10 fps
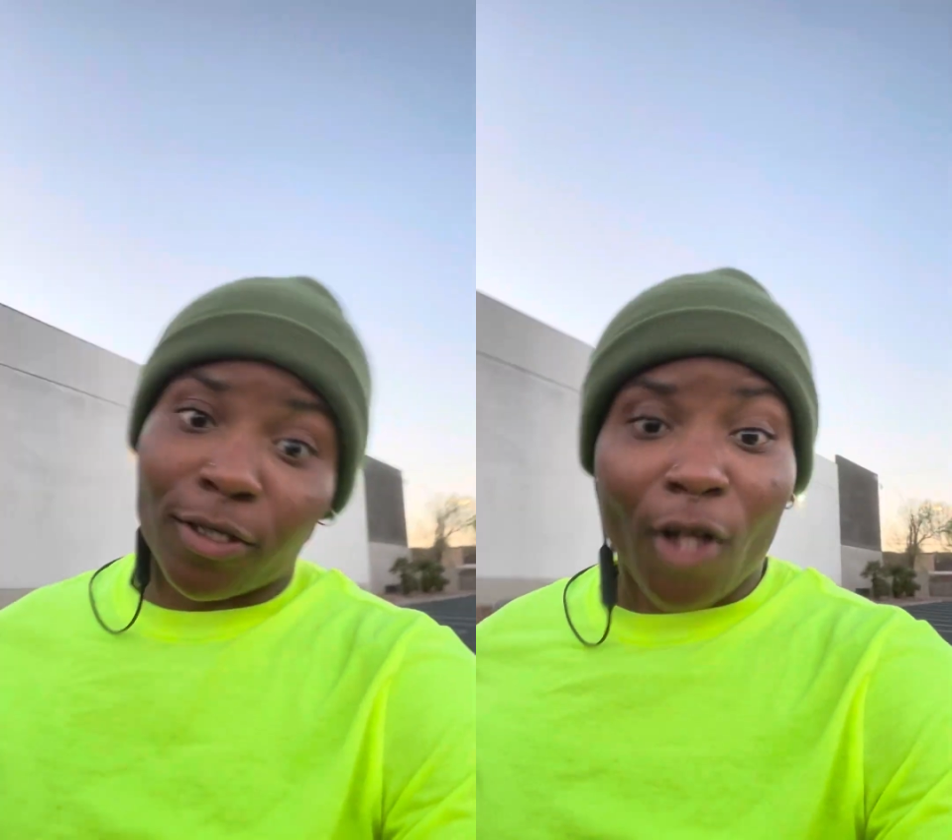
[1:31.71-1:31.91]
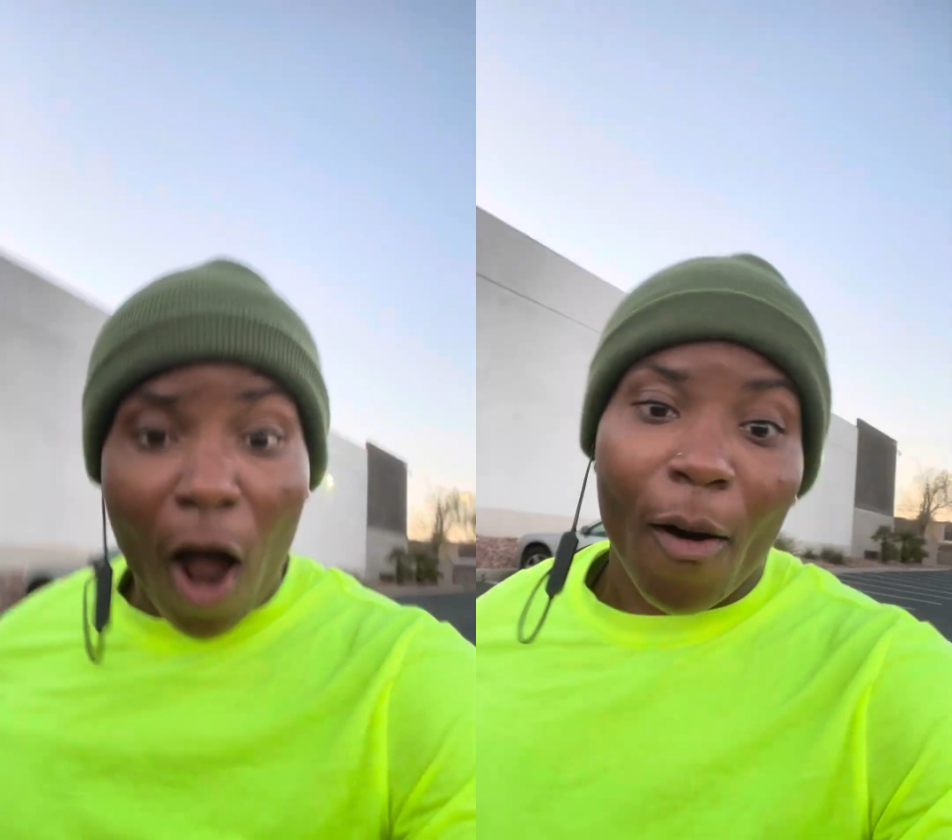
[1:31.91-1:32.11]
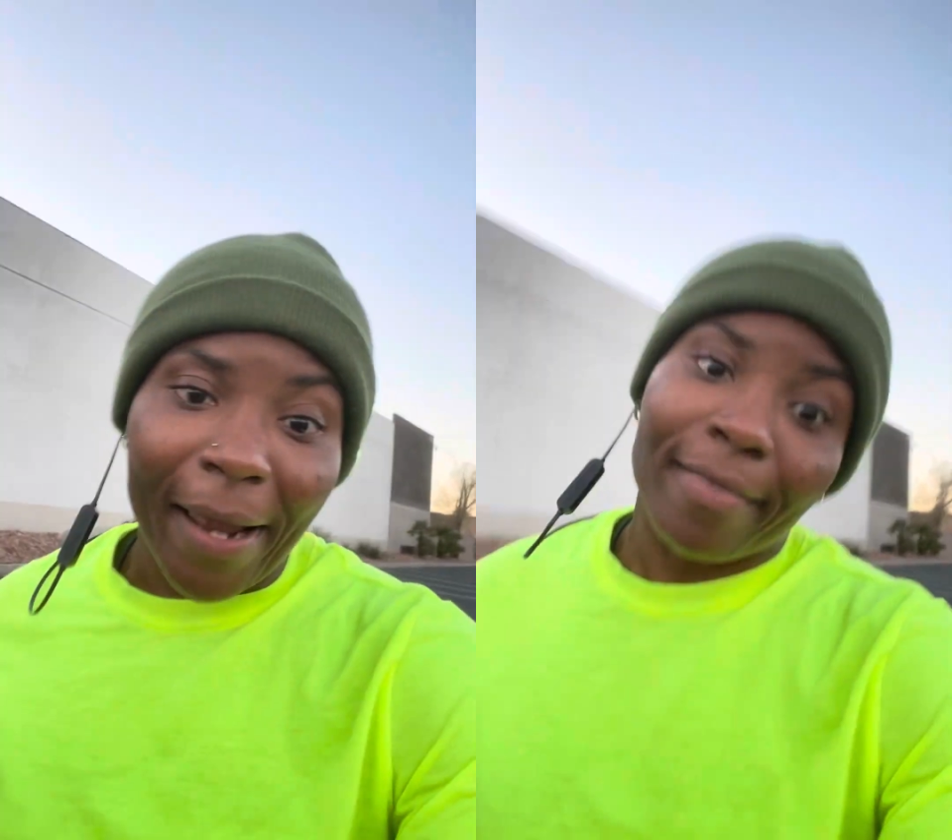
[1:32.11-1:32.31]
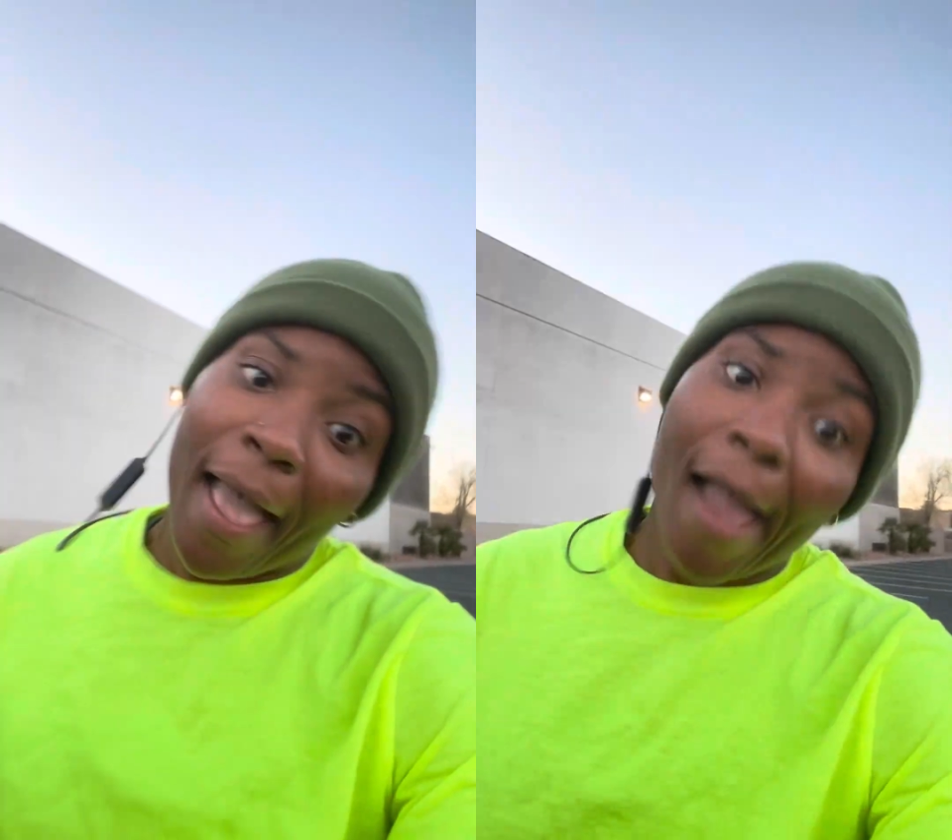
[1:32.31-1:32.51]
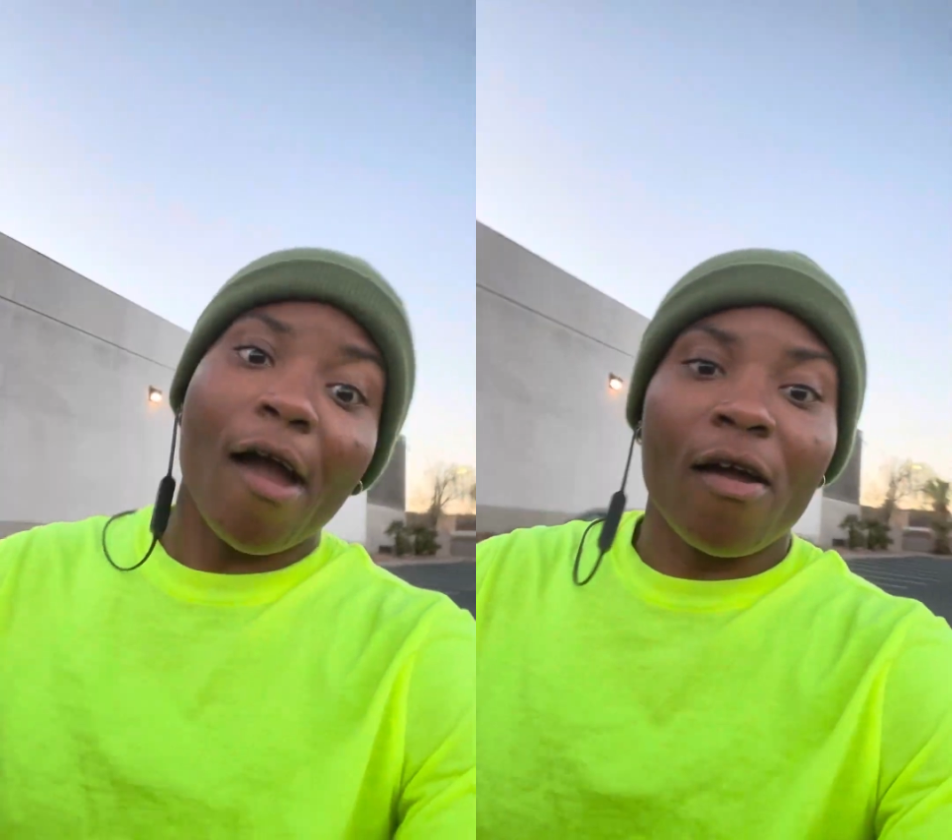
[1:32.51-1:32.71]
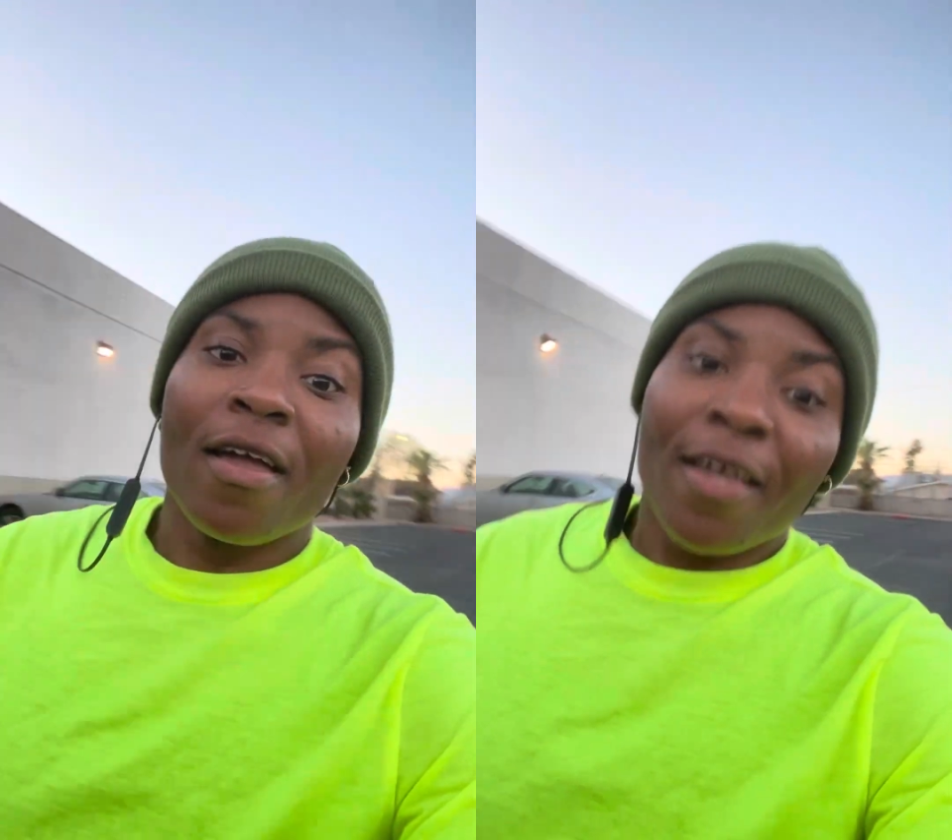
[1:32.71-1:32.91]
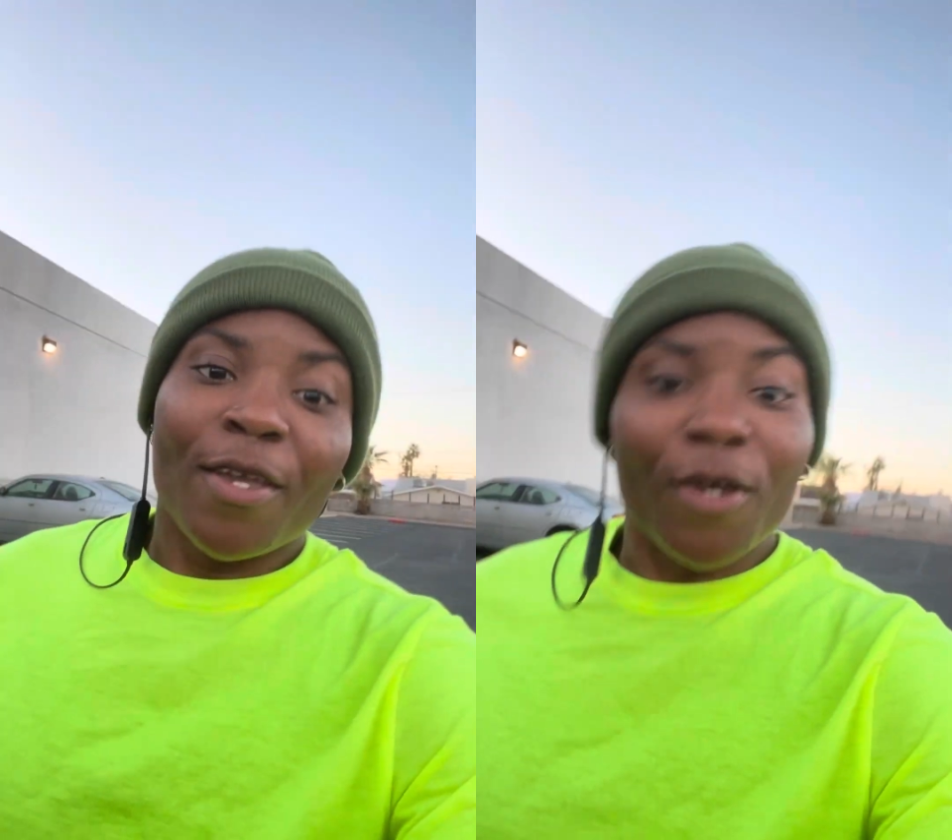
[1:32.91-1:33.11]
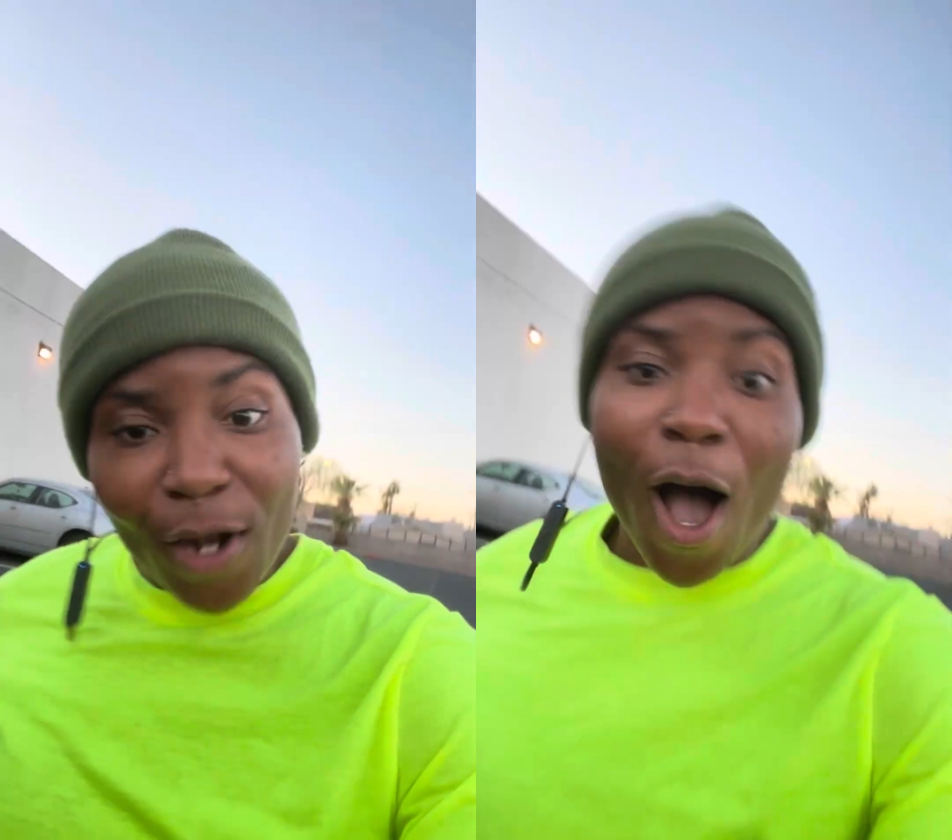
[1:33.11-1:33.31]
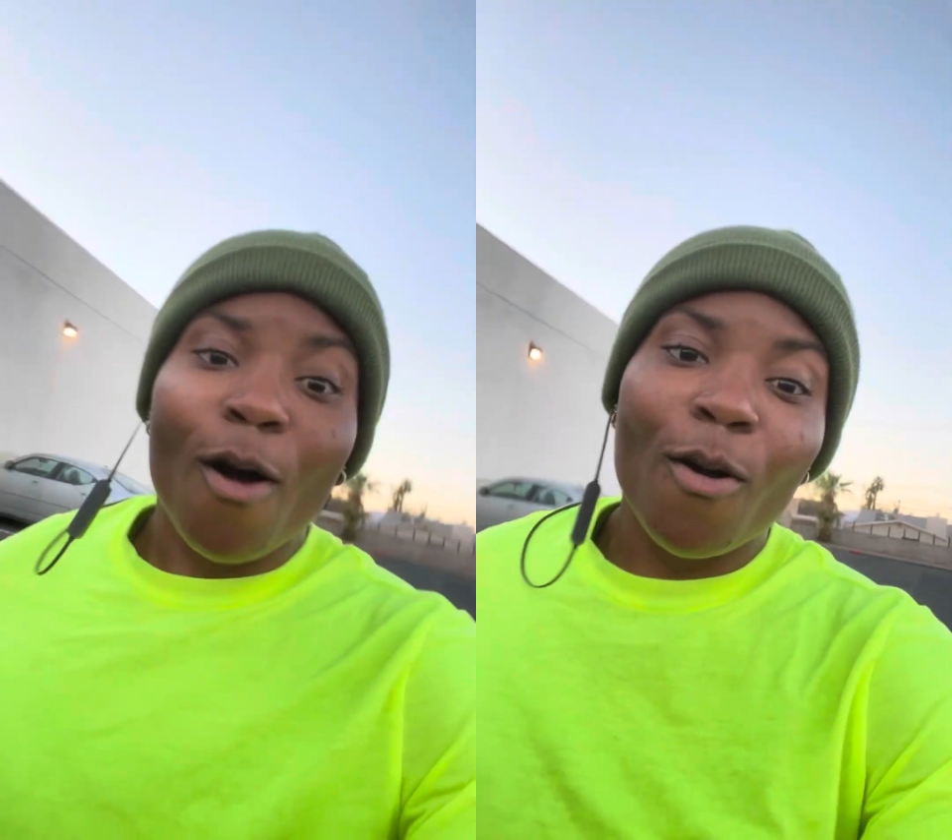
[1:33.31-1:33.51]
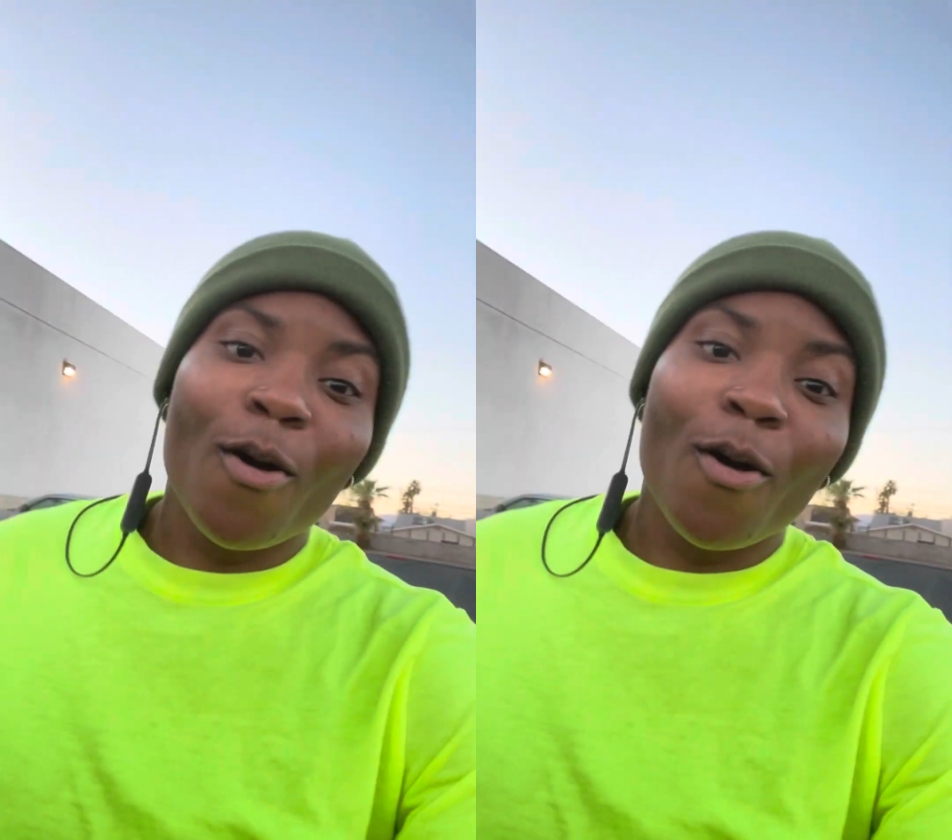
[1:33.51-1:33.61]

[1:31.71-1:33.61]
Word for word: star right there, you know.